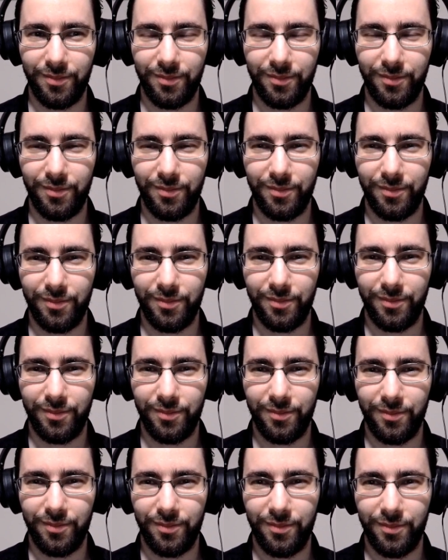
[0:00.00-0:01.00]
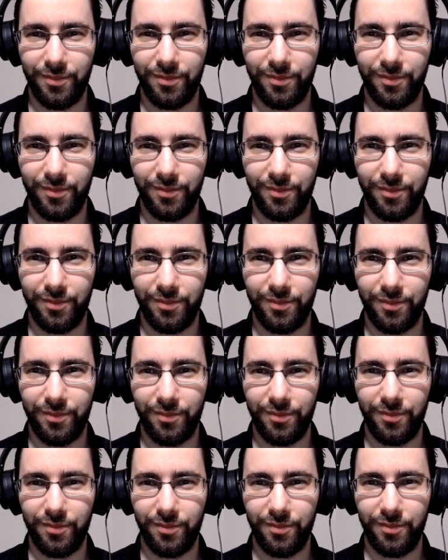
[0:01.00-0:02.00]

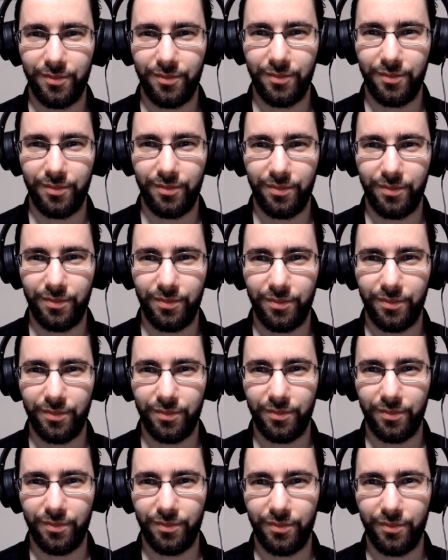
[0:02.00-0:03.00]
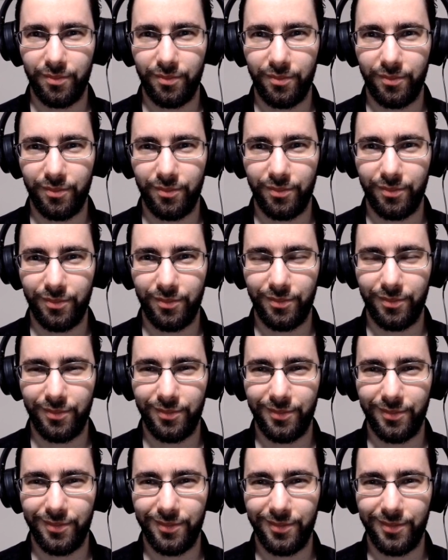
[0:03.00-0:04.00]

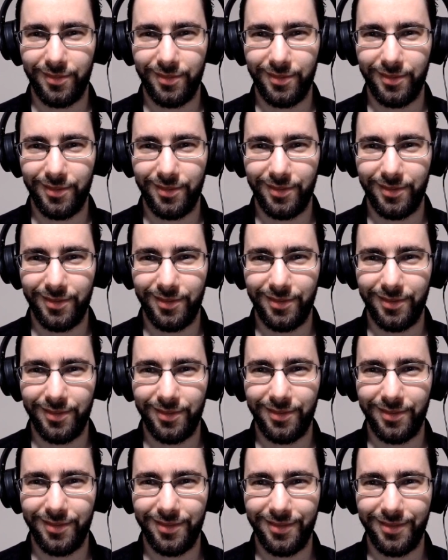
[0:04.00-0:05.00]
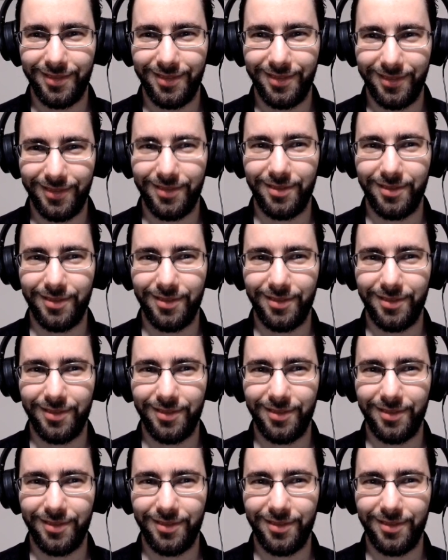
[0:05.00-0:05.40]
This person isn't speaking.